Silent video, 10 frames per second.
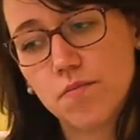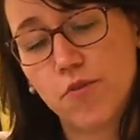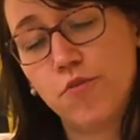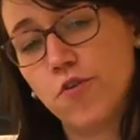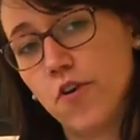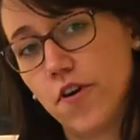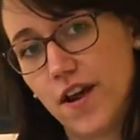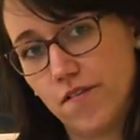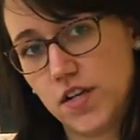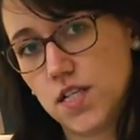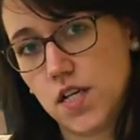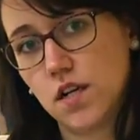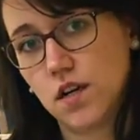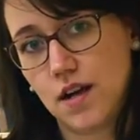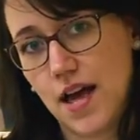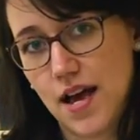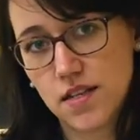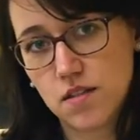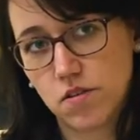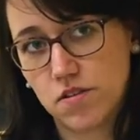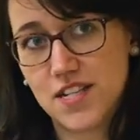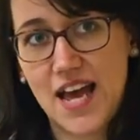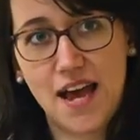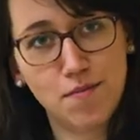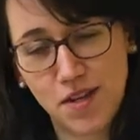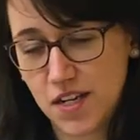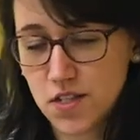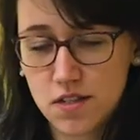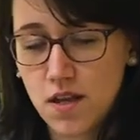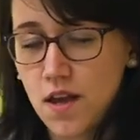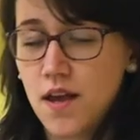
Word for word: before every single class or 10 minutes